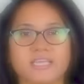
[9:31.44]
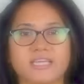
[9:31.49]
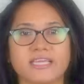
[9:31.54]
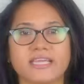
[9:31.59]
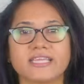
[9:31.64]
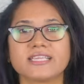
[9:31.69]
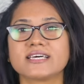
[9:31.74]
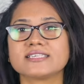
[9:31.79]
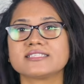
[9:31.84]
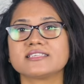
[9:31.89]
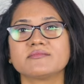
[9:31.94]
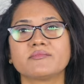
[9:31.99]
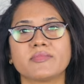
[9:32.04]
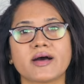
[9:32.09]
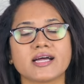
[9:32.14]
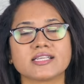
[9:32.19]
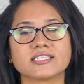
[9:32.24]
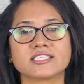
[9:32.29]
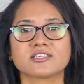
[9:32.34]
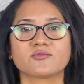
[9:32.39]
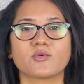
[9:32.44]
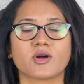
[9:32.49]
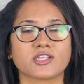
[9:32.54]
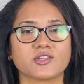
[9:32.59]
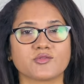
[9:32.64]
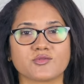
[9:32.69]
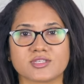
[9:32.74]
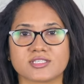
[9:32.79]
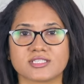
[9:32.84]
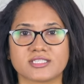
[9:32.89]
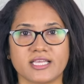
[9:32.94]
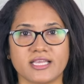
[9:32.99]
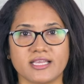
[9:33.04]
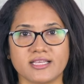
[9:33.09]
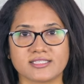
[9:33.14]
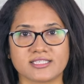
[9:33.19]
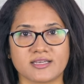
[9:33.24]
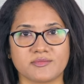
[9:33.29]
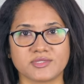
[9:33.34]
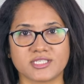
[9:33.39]
It doesn't matter what you are
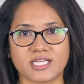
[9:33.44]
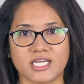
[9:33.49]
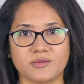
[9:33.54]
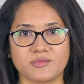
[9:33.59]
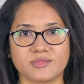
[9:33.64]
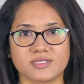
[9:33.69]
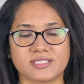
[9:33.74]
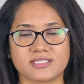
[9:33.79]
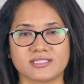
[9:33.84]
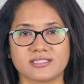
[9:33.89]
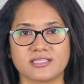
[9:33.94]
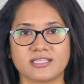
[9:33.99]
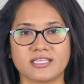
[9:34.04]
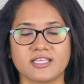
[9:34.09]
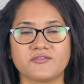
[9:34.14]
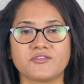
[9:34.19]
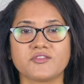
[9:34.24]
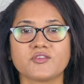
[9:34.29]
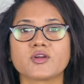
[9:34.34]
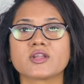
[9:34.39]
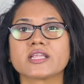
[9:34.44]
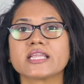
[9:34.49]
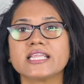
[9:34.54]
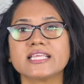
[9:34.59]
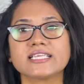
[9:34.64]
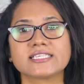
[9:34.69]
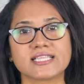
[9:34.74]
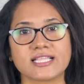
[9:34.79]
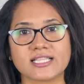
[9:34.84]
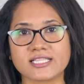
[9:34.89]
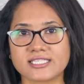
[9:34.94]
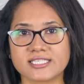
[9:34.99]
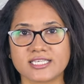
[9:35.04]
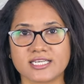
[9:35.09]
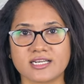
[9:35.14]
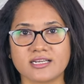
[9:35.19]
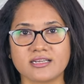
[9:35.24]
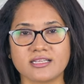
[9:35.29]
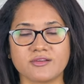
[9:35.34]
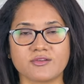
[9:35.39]
saying sometimes. If you are really
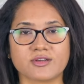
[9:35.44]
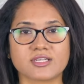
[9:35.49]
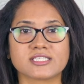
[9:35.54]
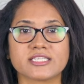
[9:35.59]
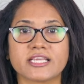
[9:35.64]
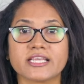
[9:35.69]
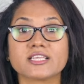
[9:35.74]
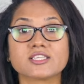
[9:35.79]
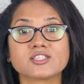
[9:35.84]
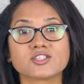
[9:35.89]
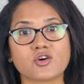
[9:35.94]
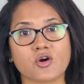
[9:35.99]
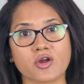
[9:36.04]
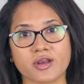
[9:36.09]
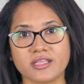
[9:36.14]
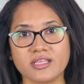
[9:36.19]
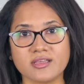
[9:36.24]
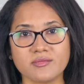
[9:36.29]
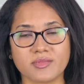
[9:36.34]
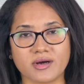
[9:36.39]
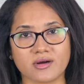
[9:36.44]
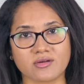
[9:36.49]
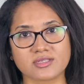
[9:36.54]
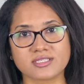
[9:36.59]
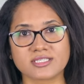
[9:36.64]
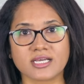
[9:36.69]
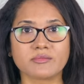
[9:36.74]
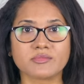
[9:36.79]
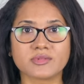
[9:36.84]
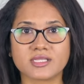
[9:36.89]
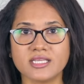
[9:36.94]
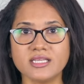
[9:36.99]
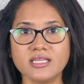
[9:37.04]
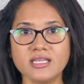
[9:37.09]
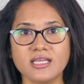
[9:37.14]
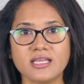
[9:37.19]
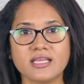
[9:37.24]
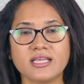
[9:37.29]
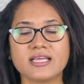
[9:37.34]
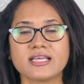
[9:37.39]
sincere, you are saying sorry about something,
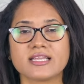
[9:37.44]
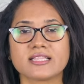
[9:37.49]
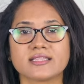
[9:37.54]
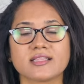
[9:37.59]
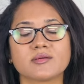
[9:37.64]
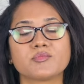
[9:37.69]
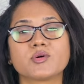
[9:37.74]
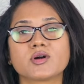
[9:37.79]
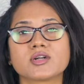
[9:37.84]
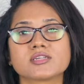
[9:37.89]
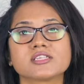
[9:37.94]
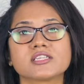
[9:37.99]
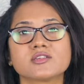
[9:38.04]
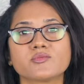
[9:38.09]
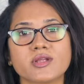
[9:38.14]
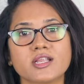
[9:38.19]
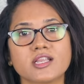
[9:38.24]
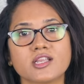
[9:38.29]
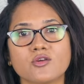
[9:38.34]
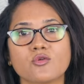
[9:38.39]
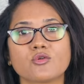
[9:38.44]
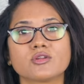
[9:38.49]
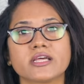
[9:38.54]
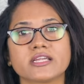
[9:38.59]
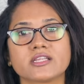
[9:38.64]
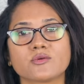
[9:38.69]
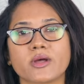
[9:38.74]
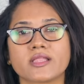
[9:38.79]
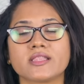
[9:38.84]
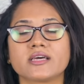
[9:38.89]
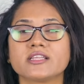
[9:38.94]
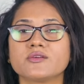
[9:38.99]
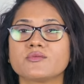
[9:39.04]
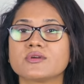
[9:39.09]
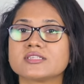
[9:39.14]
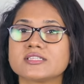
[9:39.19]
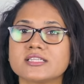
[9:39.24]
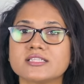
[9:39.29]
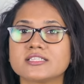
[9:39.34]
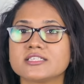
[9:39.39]
the person will know that whether you
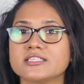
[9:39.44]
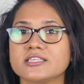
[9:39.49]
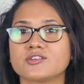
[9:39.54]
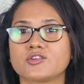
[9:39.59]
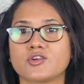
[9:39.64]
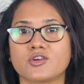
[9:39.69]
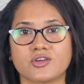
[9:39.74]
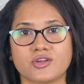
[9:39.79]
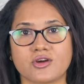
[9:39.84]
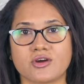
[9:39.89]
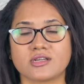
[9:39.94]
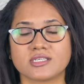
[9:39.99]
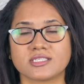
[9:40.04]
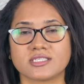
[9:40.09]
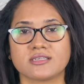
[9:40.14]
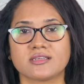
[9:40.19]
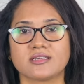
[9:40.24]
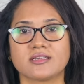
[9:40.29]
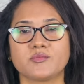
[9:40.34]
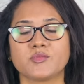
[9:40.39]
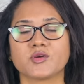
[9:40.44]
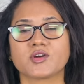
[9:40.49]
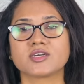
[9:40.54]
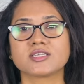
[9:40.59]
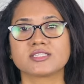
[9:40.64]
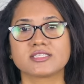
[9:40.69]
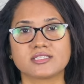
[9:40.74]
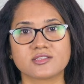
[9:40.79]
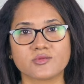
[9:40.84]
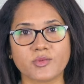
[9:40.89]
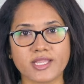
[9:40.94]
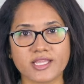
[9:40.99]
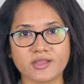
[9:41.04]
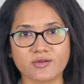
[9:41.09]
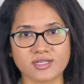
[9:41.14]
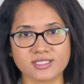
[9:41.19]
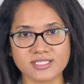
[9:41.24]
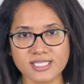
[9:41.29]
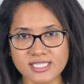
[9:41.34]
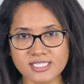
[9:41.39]
are sincere or not. Because when you
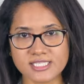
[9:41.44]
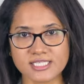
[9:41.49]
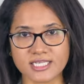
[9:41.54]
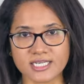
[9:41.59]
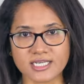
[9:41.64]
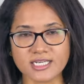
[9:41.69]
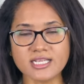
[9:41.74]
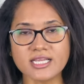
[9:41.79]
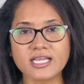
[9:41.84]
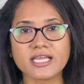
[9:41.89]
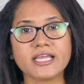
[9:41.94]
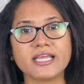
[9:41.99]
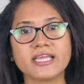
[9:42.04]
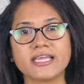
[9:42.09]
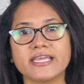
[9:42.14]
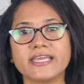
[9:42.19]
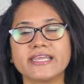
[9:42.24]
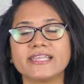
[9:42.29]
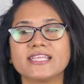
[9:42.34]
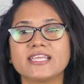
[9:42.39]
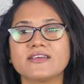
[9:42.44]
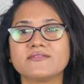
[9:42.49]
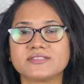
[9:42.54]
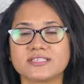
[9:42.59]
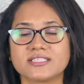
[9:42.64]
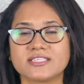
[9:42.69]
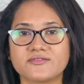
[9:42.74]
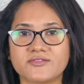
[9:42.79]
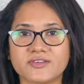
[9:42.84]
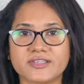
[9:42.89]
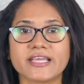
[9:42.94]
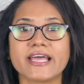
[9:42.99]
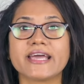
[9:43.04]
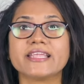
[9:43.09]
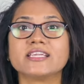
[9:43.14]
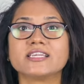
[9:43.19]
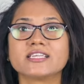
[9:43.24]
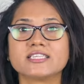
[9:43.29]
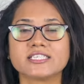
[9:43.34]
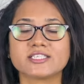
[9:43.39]
are sincere, it gives a different
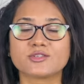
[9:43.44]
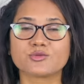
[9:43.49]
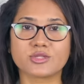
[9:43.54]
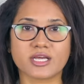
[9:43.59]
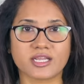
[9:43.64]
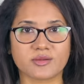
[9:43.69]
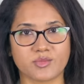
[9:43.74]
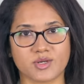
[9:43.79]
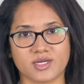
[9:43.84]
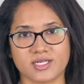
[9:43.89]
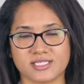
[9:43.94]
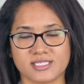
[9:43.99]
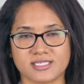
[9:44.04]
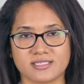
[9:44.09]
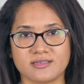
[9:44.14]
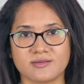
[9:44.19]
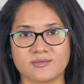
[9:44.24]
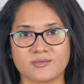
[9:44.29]
energy to that person.